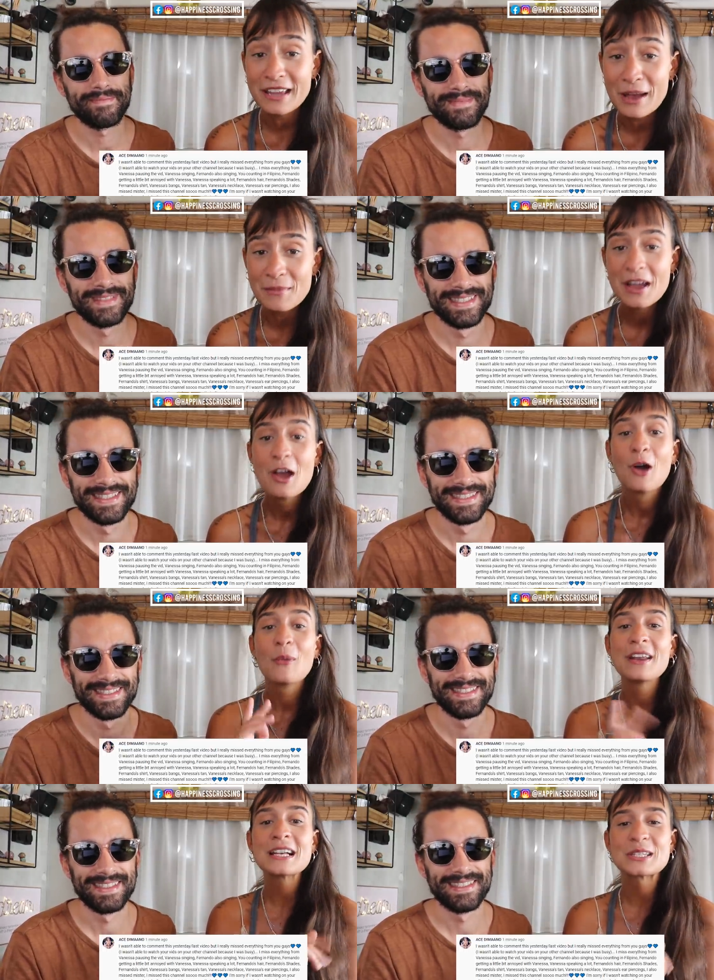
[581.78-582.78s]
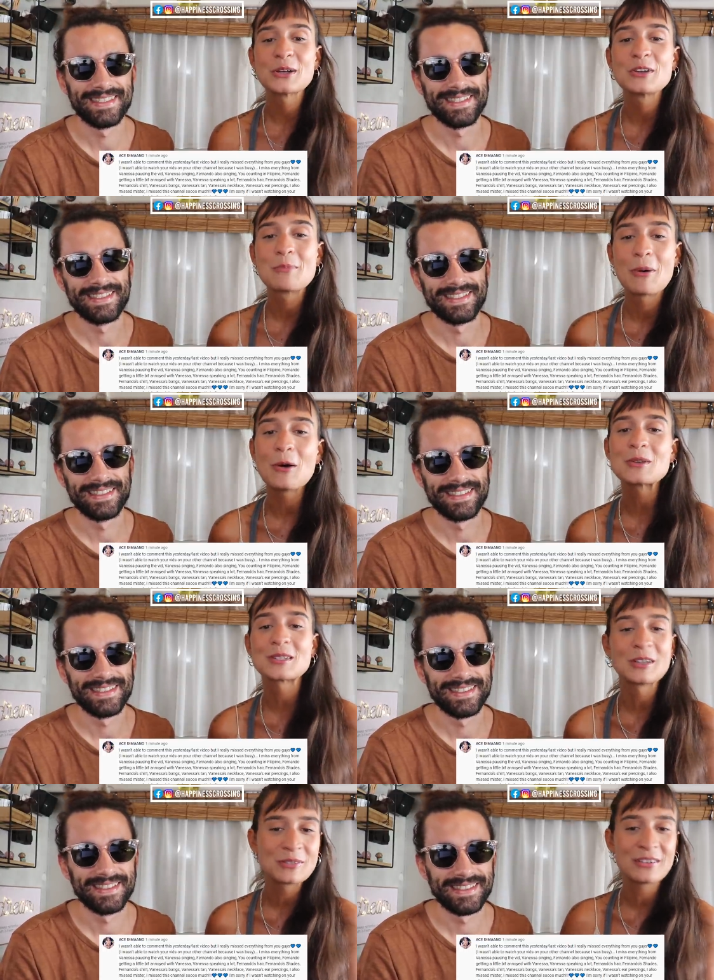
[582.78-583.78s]
Speaker 1: AM when I saw your
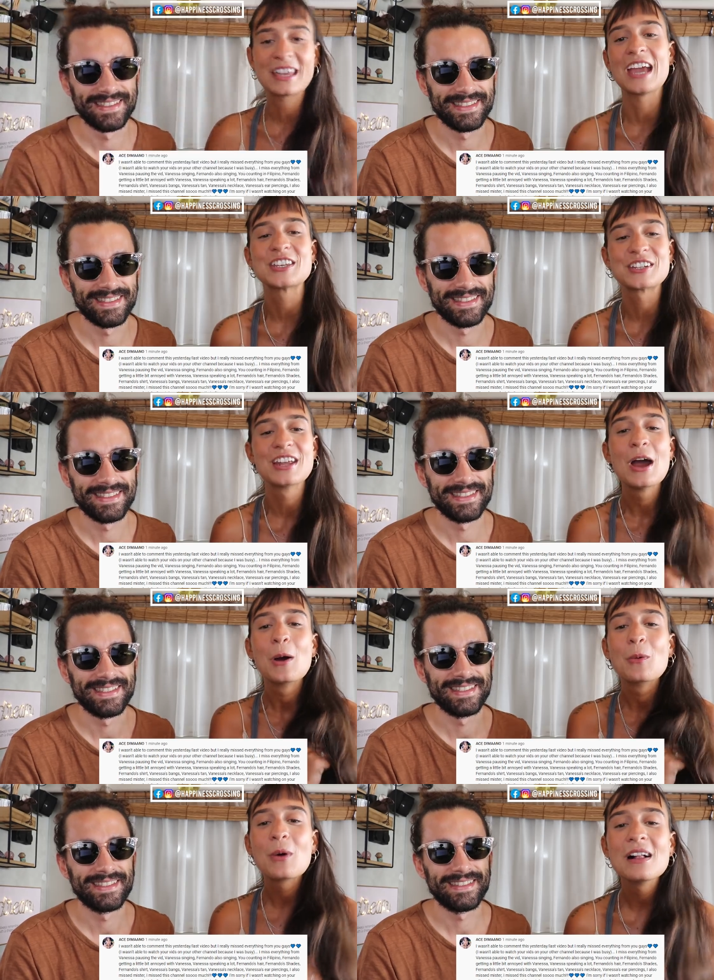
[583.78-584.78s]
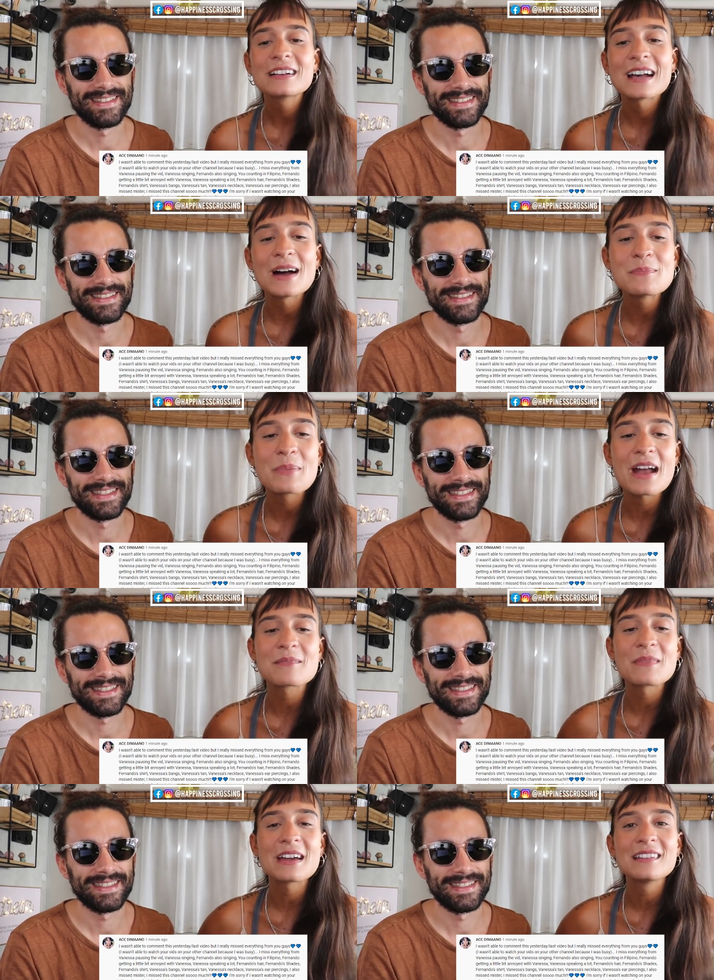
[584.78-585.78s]
post notification. Welcome
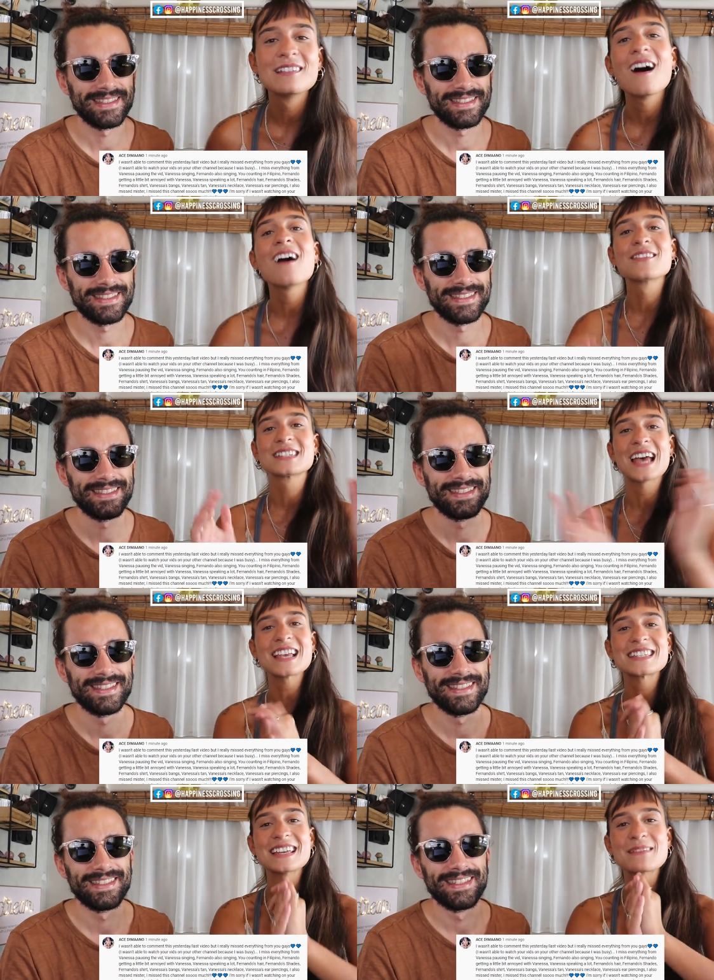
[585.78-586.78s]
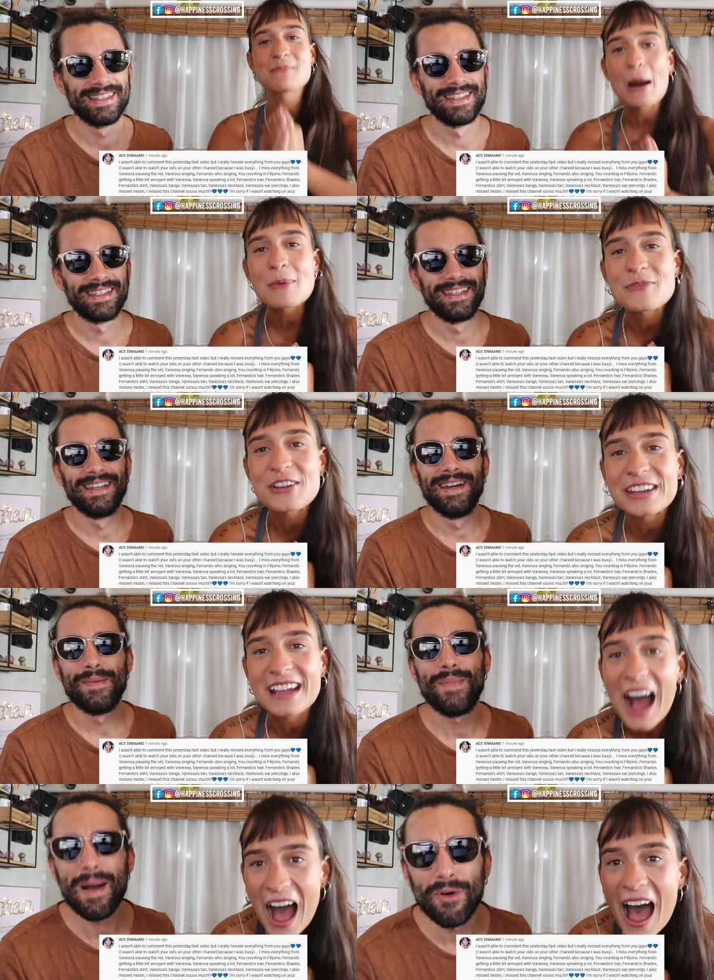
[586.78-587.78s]
back, my loves. Hashtag
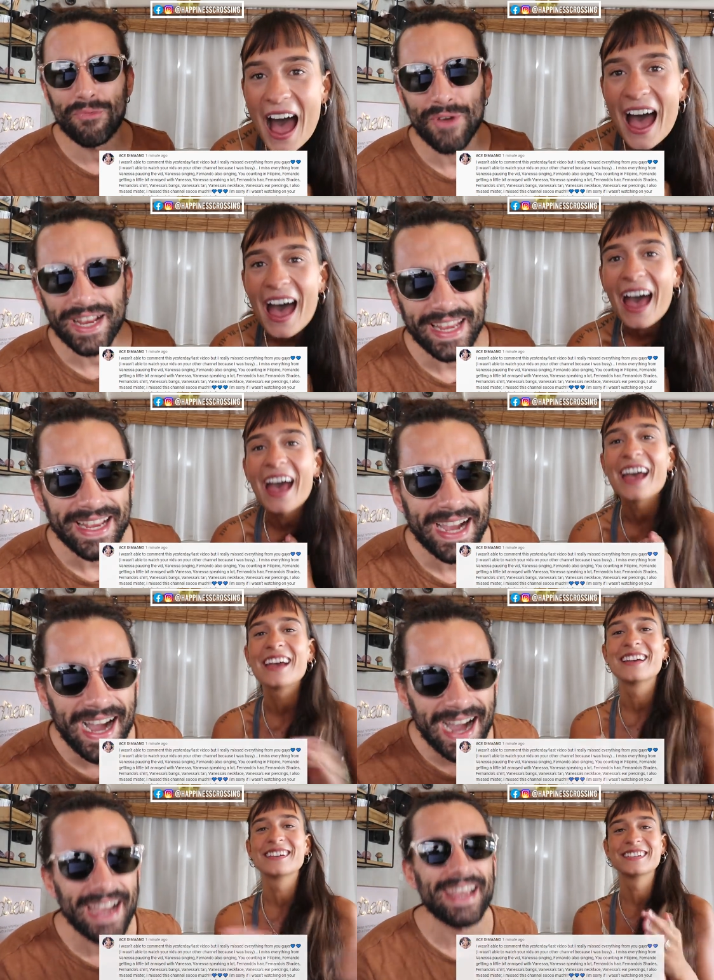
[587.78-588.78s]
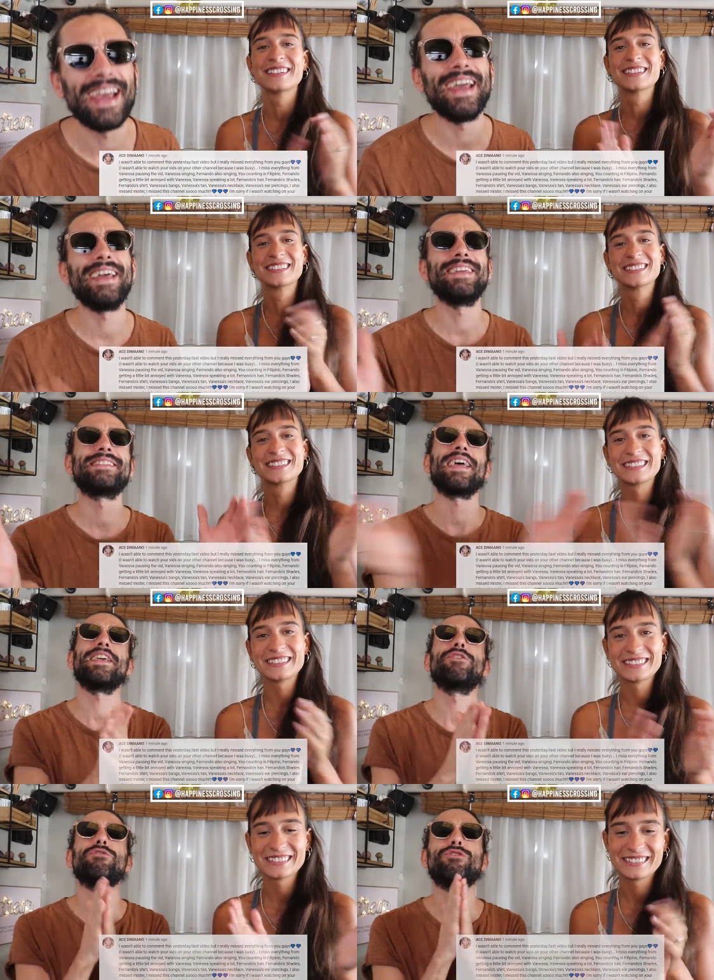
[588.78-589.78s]
Mabufreaking
Speaker 2: hi! Hi, Ace!
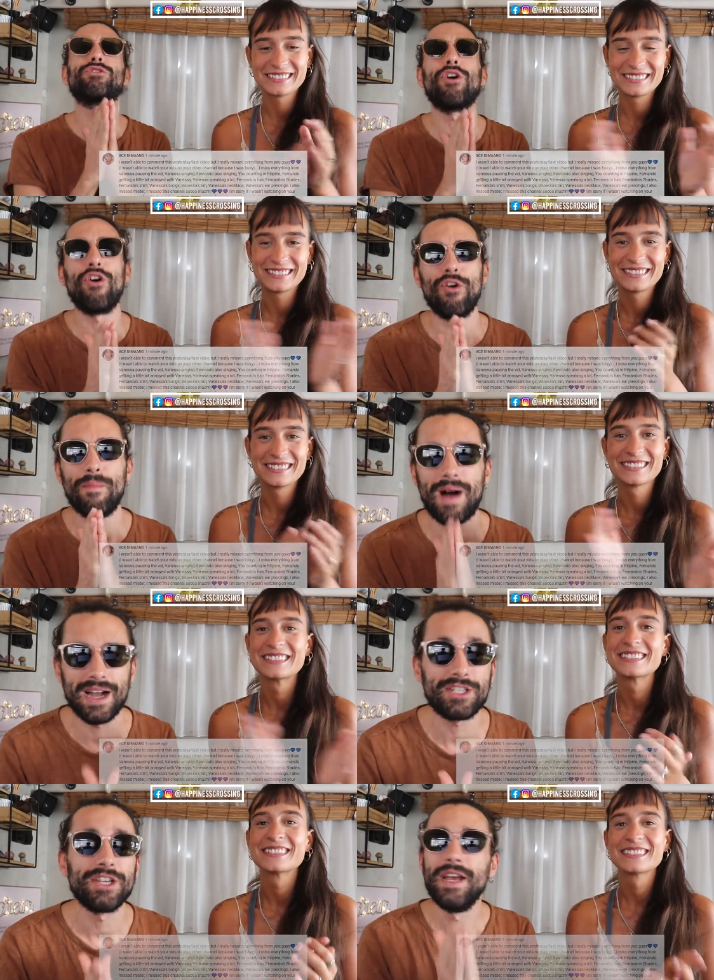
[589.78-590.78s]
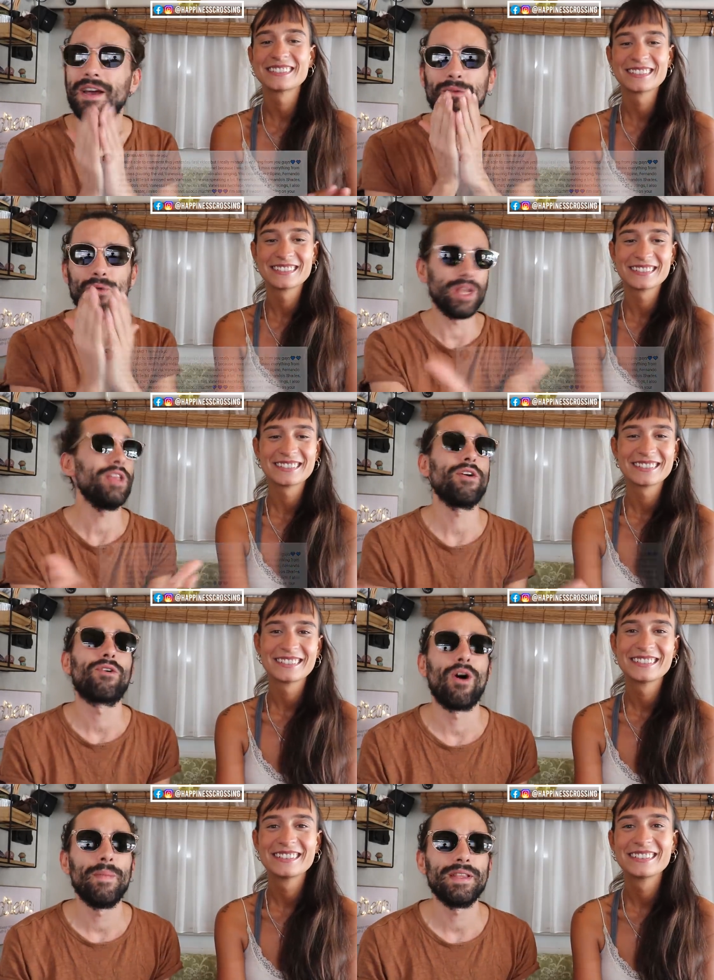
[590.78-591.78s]
Thank you so much. Reading your
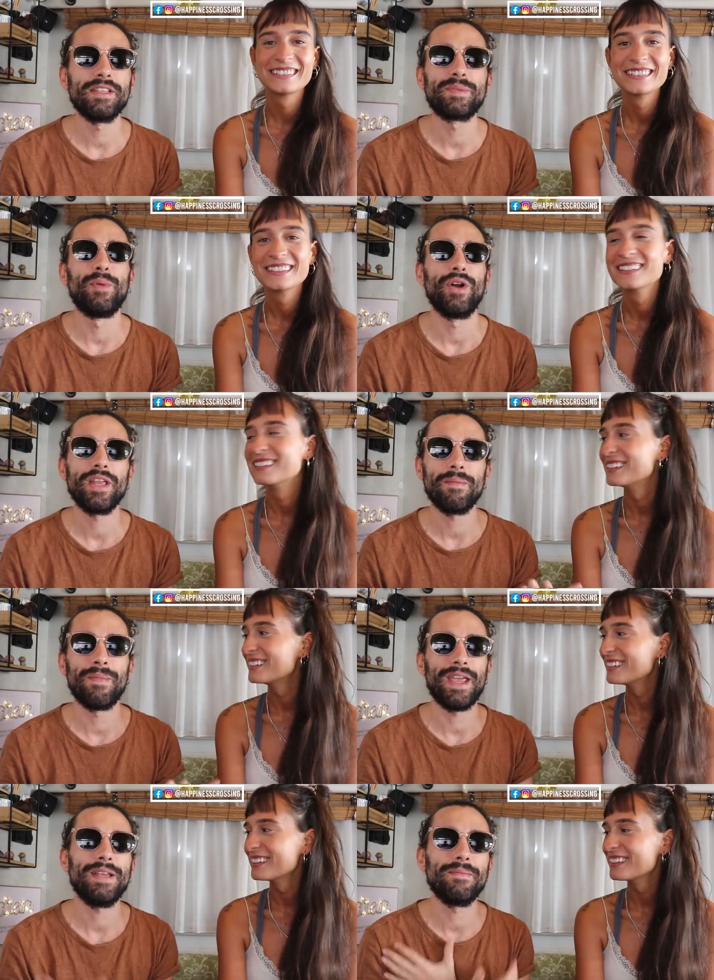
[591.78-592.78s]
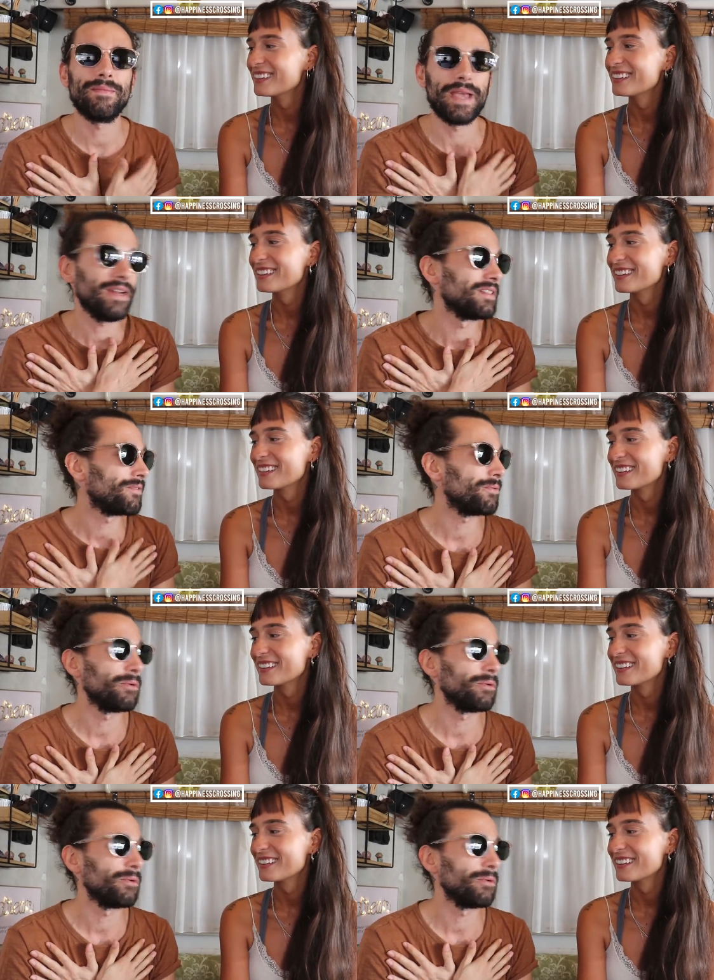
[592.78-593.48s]
comment this morning made us